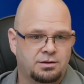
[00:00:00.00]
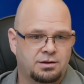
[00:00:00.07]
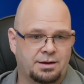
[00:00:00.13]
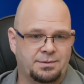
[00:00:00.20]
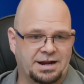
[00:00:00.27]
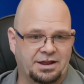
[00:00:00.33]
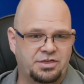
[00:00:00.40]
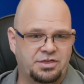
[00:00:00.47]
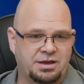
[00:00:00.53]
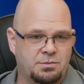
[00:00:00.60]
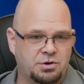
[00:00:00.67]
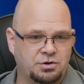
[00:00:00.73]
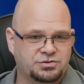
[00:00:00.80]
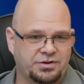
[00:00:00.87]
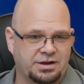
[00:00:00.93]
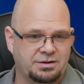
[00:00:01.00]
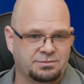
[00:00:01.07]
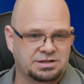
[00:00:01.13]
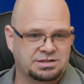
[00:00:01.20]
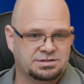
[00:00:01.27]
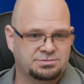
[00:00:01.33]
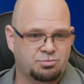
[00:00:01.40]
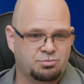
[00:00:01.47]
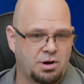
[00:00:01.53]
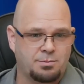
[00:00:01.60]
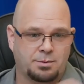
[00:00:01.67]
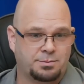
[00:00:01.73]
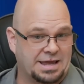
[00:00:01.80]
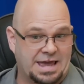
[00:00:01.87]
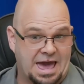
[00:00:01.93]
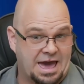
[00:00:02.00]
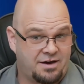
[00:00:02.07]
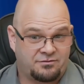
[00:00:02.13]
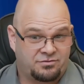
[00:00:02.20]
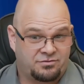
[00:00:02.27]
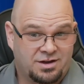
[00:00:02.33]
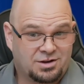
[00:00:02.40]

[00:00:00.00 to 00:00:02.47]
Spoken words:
I mean, I think most families probably have